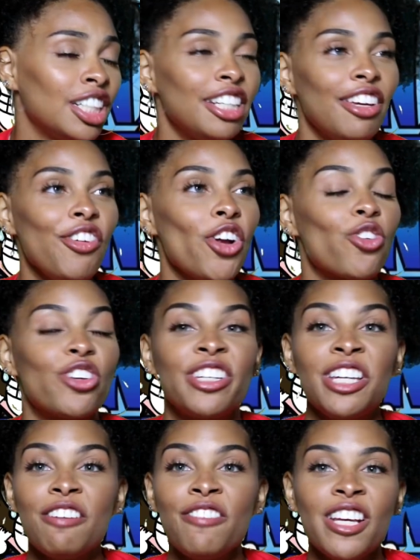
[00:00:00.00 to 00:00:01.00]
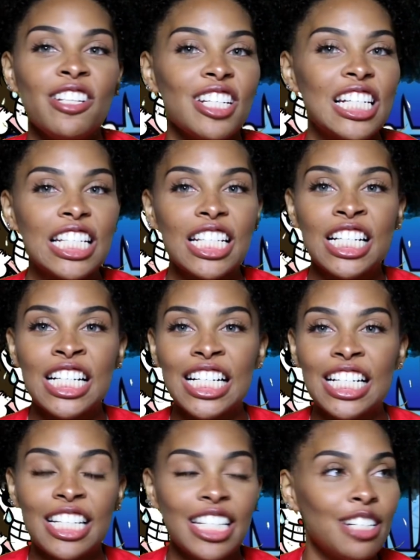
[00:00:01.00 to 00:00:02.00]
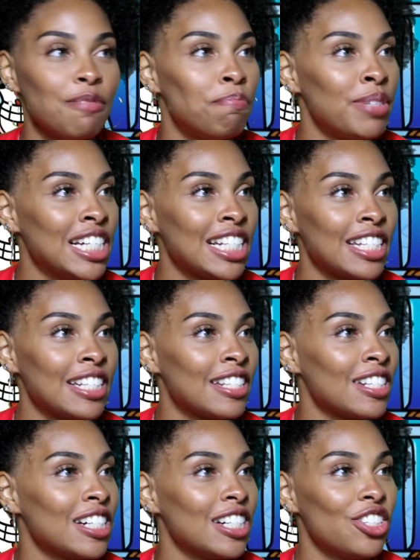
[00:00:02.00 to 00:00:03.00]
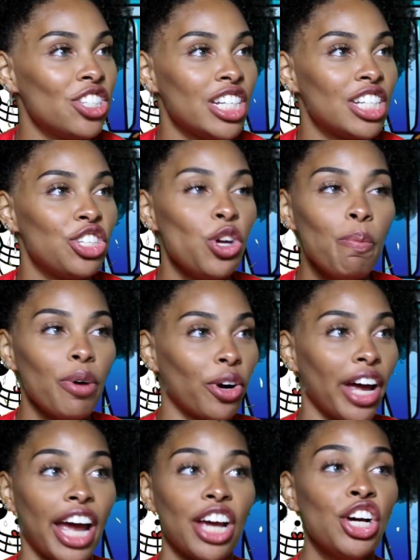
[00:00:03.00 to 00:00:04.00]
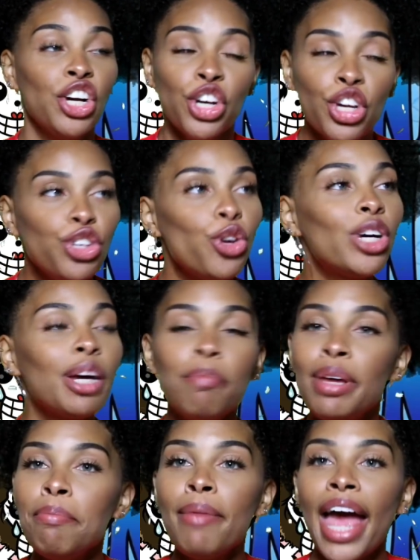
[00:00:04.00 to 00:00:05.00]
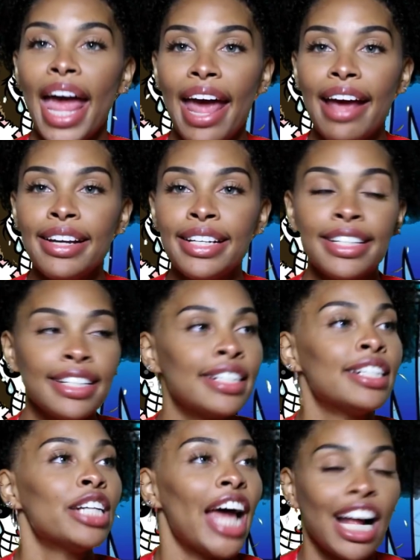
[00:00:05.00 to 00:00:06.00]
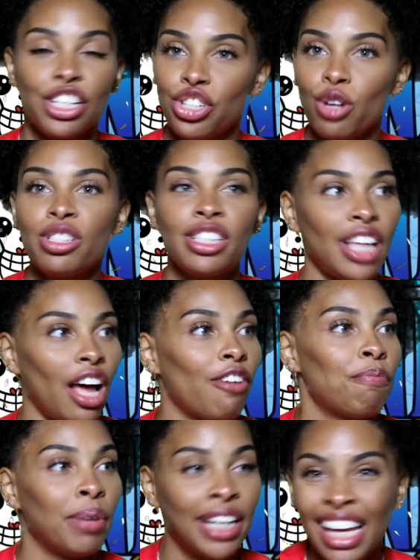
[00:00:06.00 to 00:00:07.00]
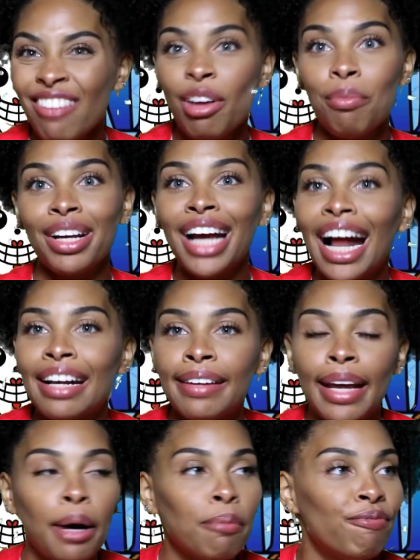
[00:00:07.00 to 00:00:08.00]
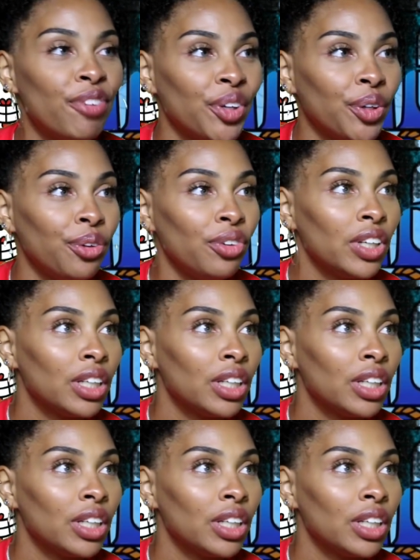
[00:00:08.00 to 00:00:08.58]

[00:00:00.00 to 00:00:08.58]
If you don't give his ass the goddamn basket, Sanji, okay, you can be mad at yourself, but give him the goddamn food.